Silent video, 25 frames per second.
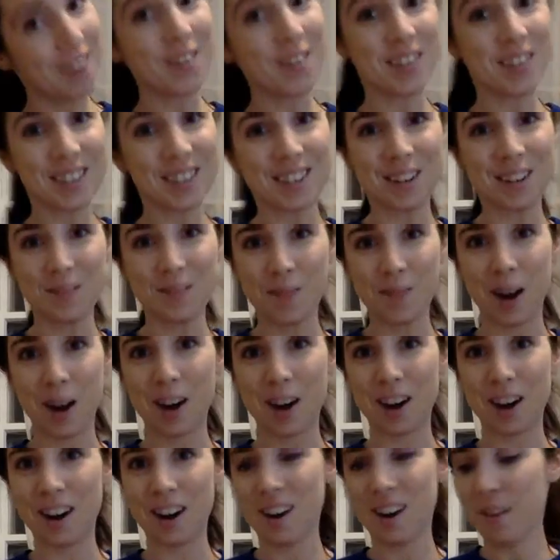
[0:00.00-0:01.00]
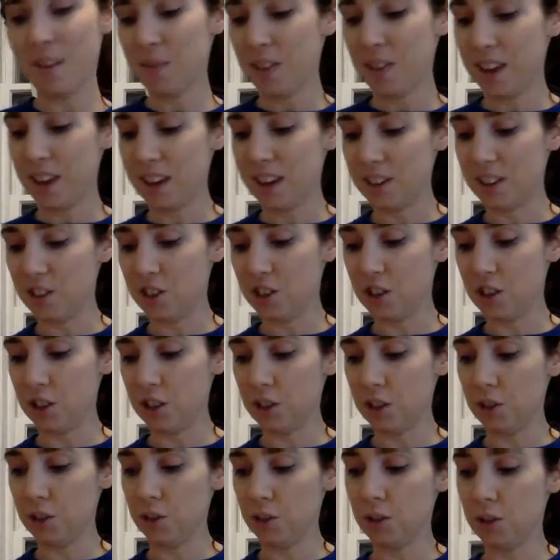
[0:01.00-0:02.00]
1 stick of butter, and
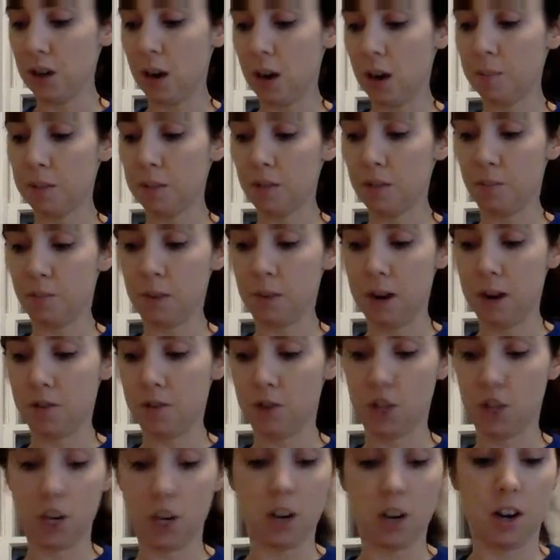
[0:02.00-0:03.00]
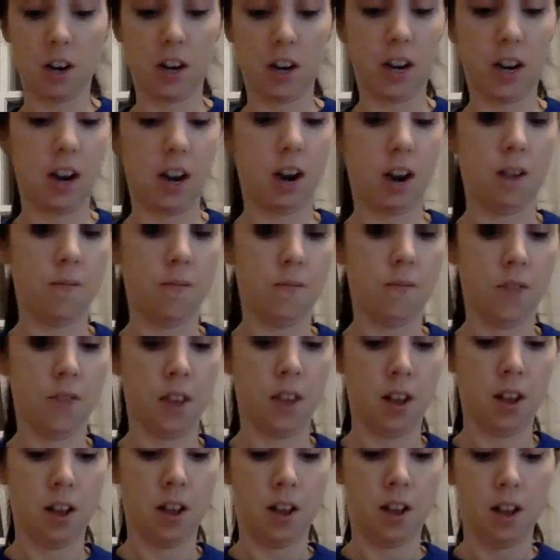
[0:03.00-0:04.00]
2 cups of brown sugar here.
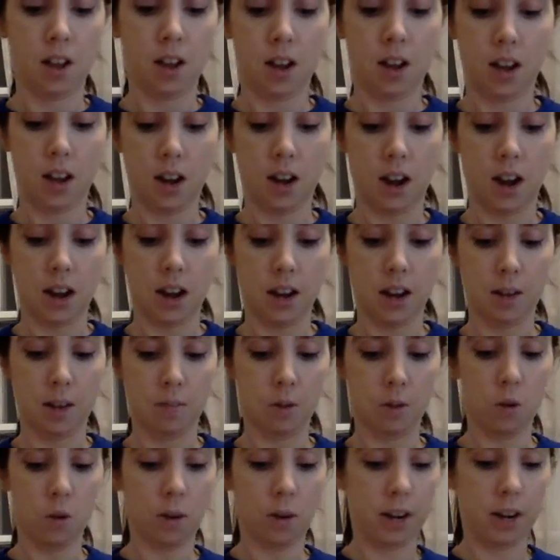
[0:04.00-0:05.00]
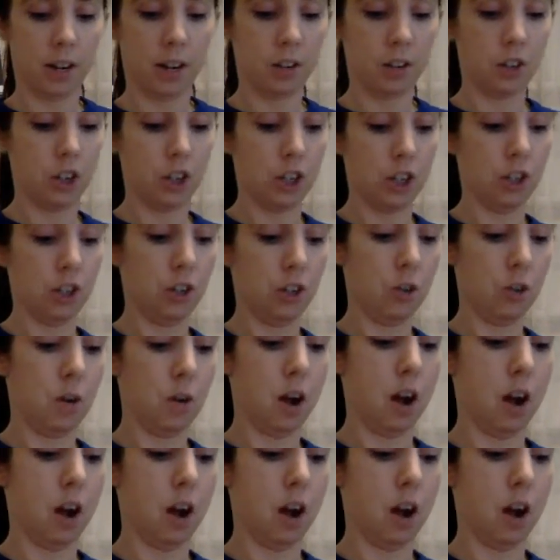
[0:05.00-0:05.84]
And I am going to